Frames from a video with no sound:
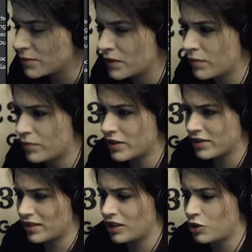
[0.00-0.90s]
has been
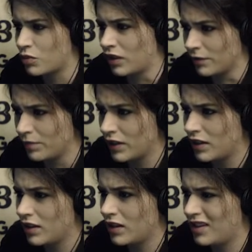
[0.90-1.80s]
imprinted on each one.
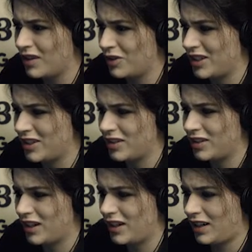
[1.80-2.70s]
Oh dear,
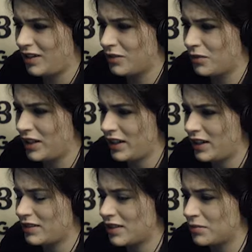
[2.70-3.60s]
what did
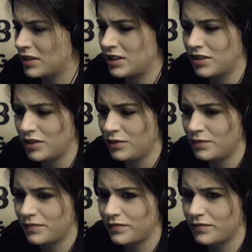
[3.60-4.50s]
I stumble into?